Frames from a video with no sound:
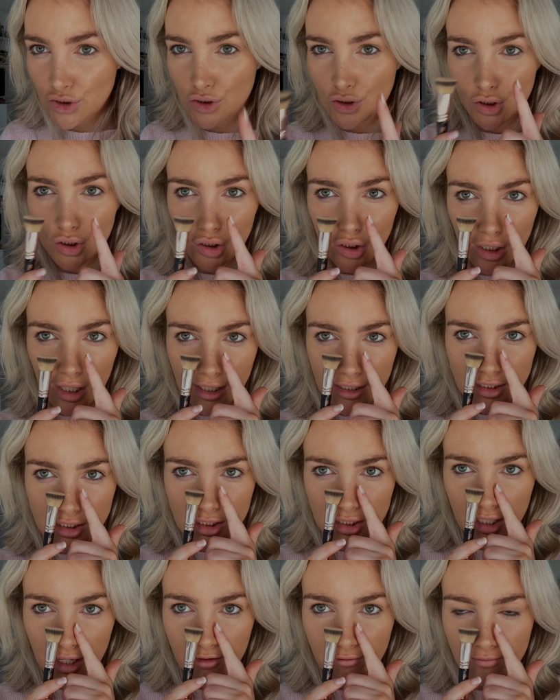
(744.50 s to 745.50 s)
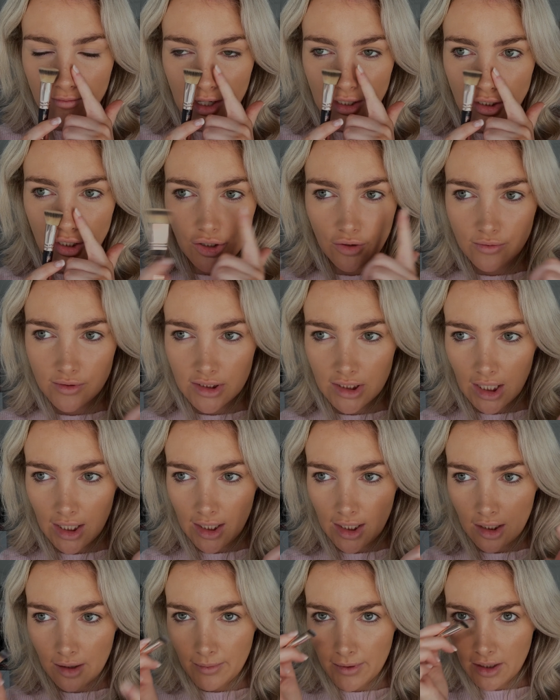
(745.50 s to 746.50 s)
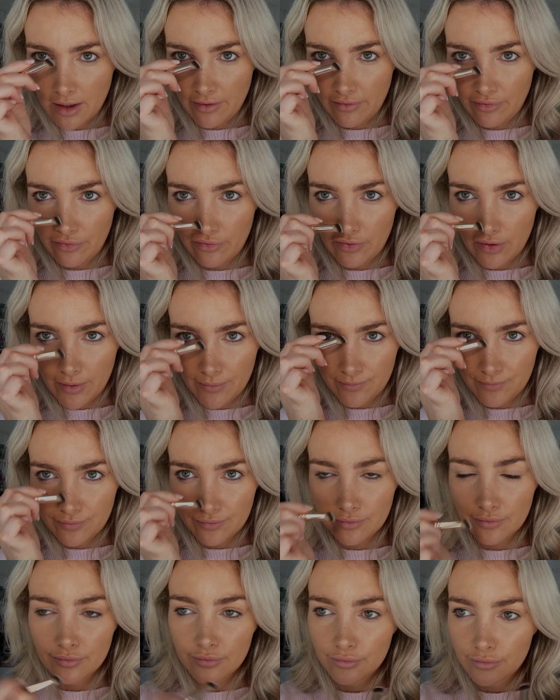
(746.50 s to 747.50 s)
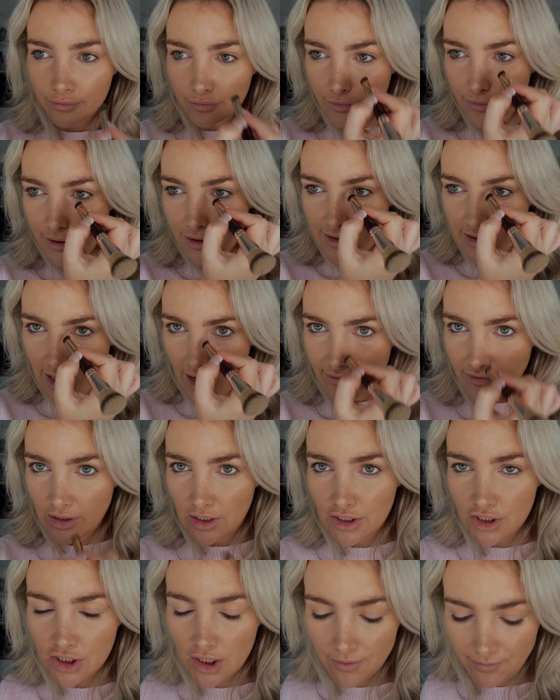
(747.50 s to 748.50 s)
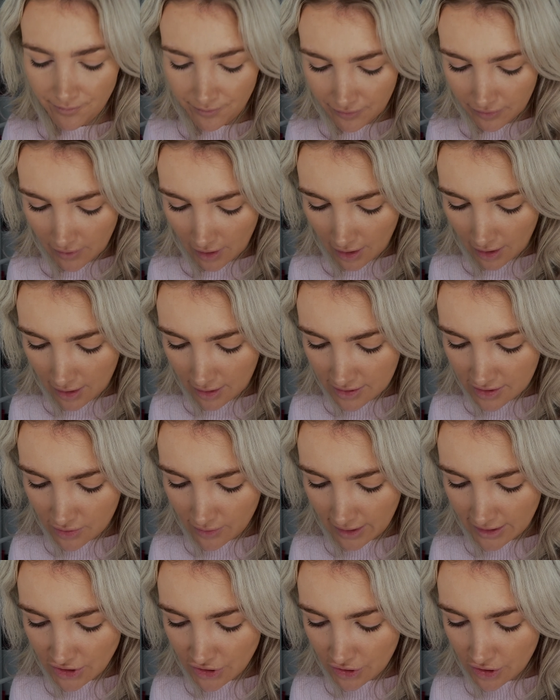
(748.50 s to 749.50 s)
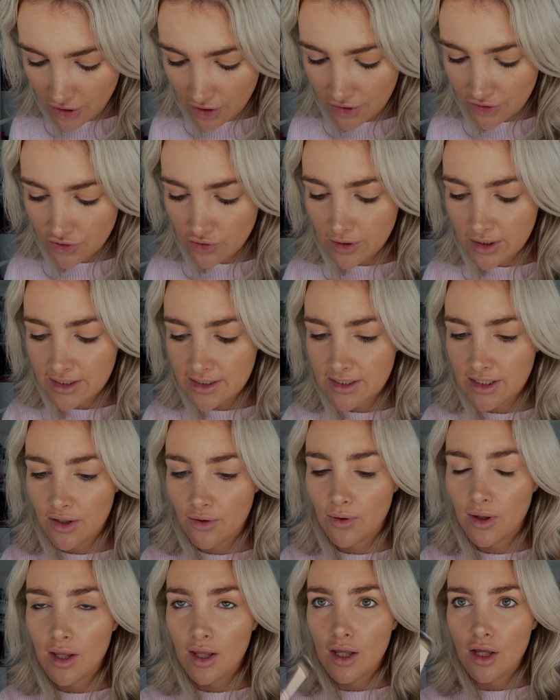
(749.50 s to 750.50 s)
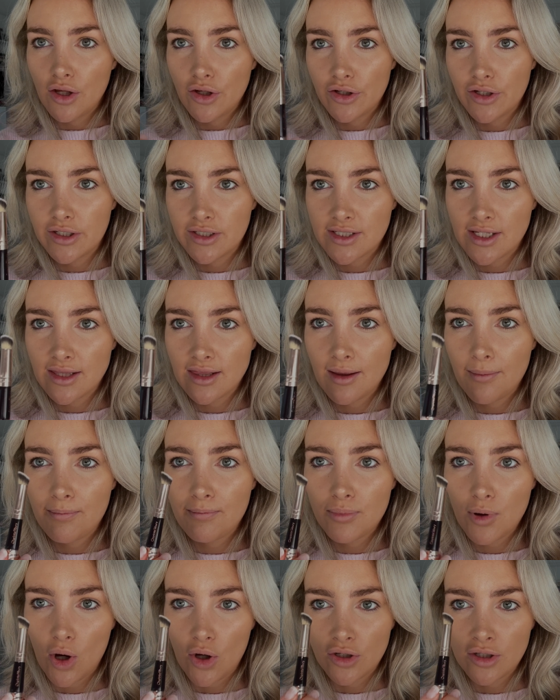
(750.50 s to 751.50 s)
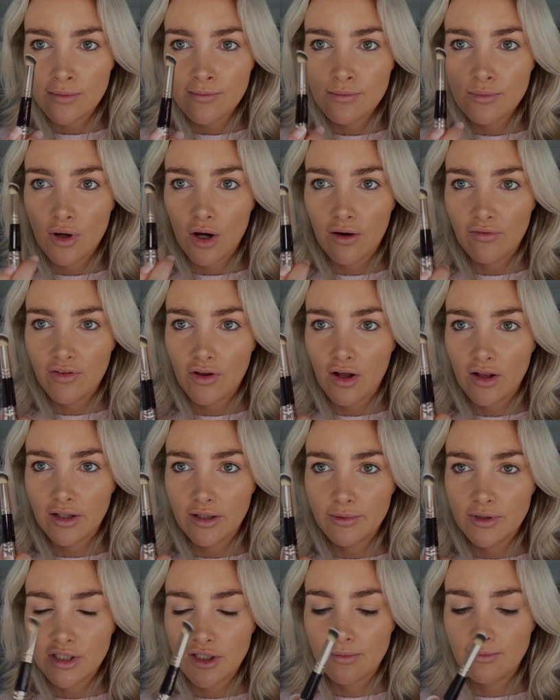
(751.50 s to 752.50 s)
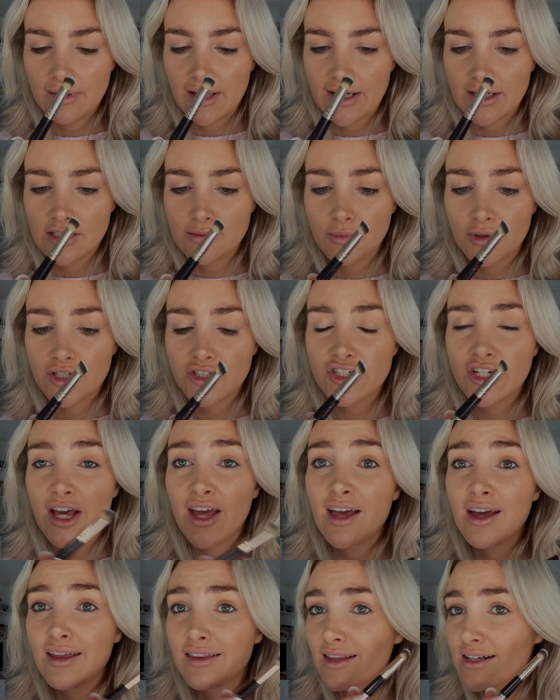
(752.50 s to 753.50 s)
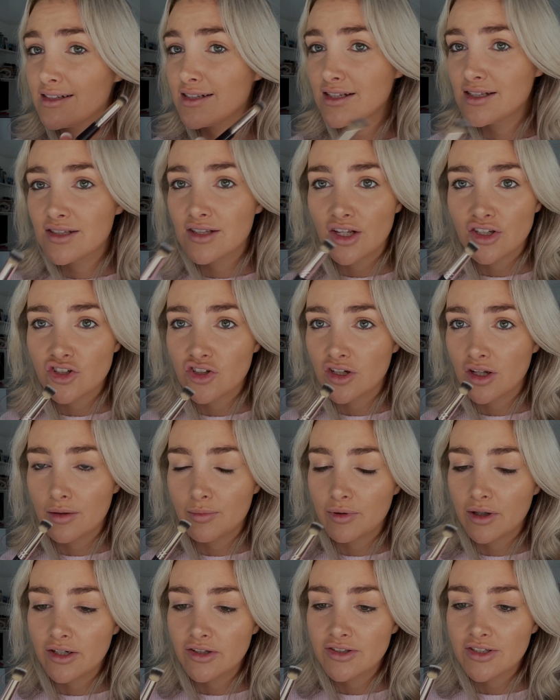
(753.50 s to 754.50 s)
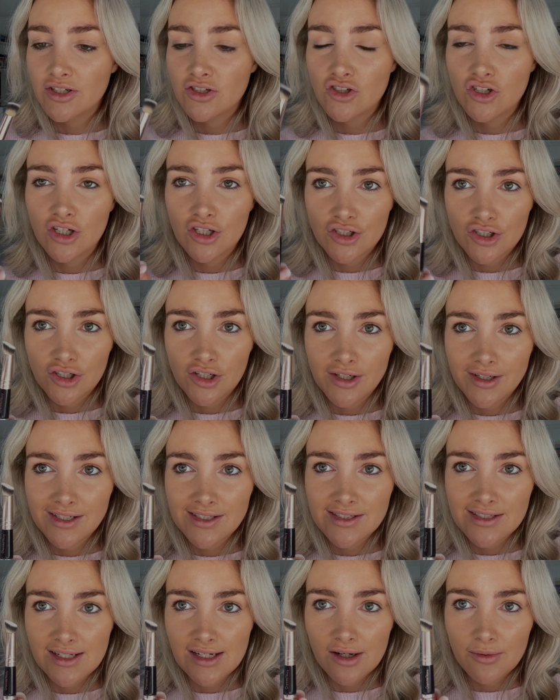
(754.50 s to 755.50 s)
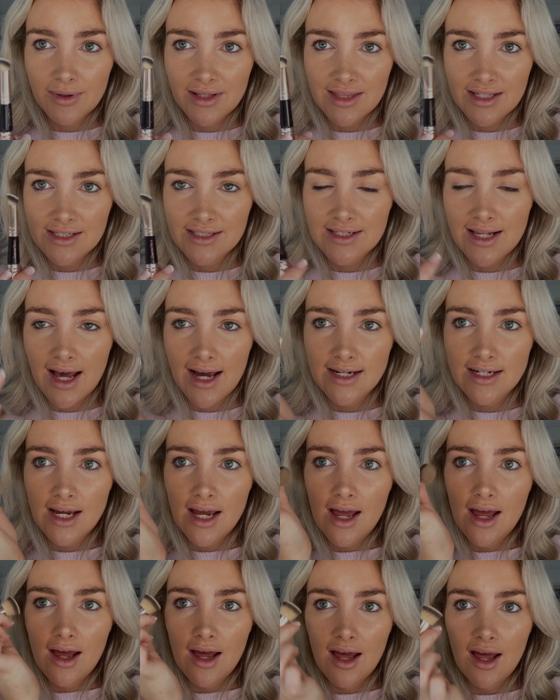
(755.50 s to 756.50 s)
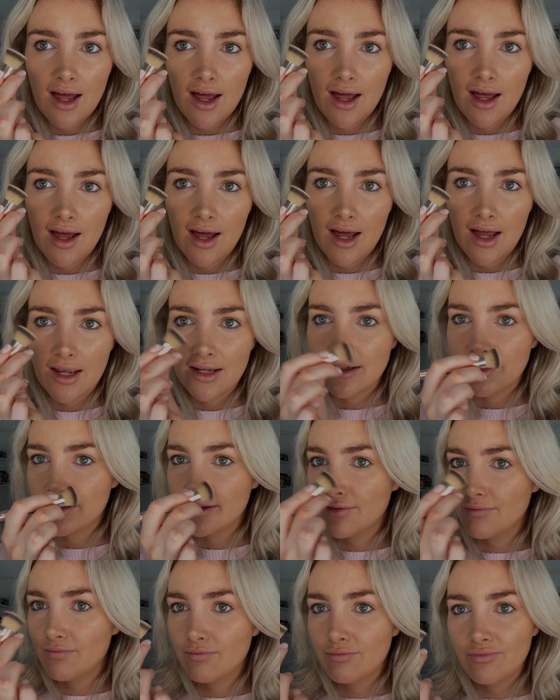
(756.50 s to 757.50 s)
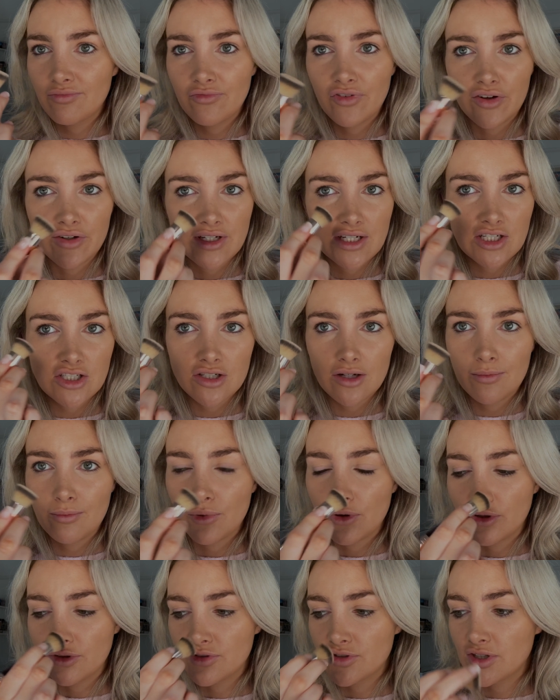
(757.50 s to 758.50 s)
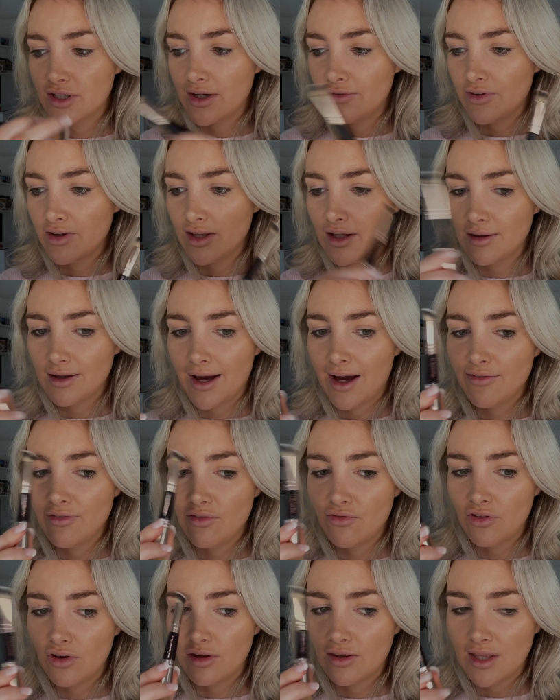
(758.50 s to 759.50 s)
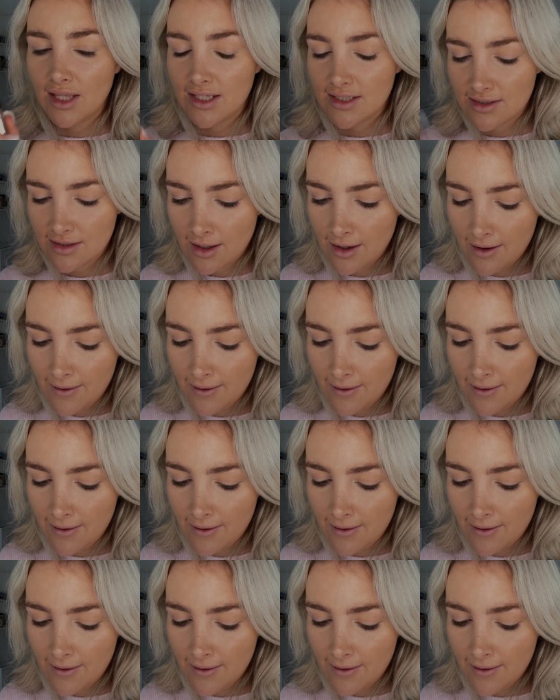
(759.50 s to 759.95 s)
do like to give my nose a little bit of definition, so I do contour it. So using the bottom of the Hollywood complexion brush, this is such a good brush because you could do your concealer with this side and foundation, bronzer and everything. I have a few of these.